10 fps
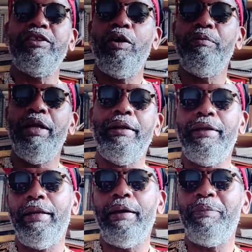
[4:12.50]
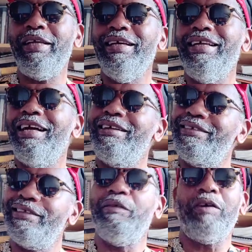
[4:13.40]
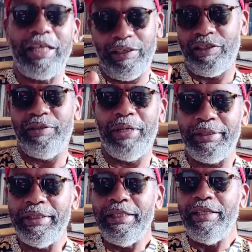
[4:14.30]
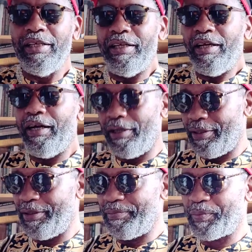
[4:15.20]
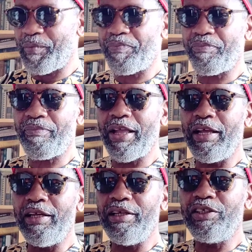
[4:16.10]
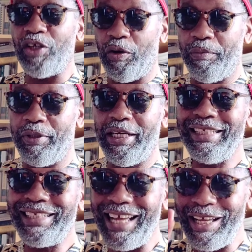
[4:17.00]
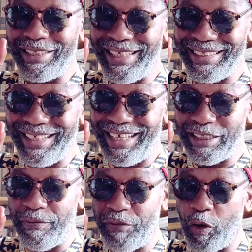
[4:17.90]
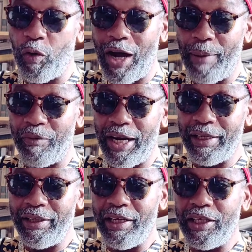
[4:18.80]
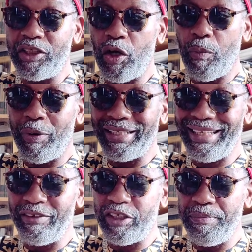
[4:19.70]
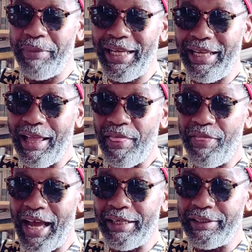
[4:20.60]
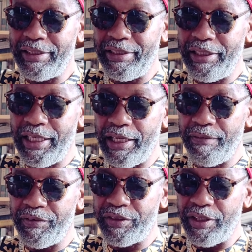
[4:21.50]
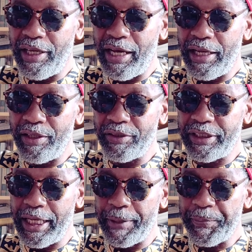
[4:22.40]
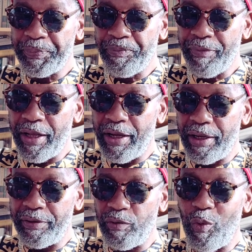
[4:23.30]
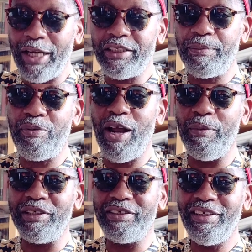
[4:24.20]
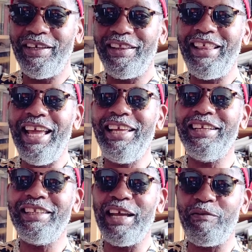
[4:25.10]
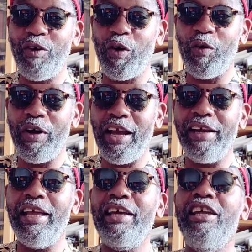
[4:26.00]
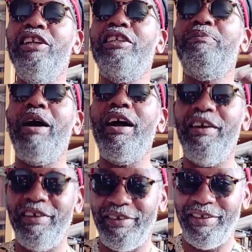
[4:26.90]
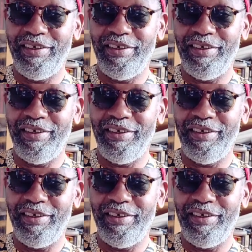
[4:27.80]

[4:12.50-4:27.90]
this whole not not, not be uh, uh, okay. It doesn't matter. Uh, so it's a, it's it's a, it's a photo op, right? So, but to me, that gives, how do you say? Uh, the white supremacists, they get that photo and they get inspired.